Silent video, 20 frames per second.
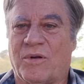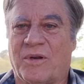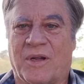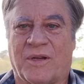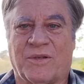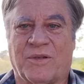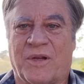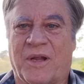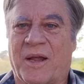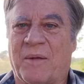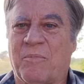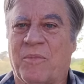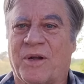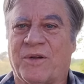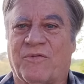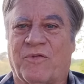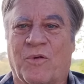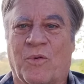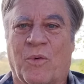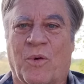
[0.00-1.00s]
Doesn't take
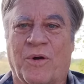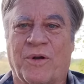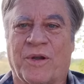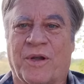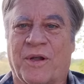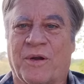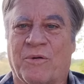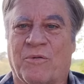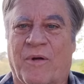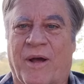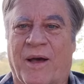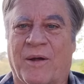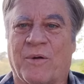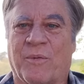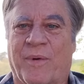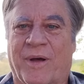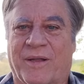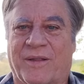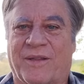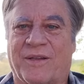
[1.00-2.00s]
much for word to get around
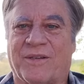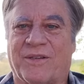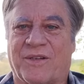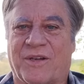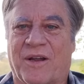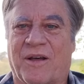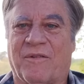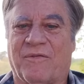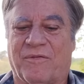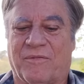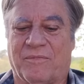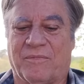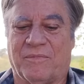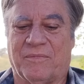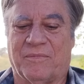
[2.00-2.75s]
about this stuff.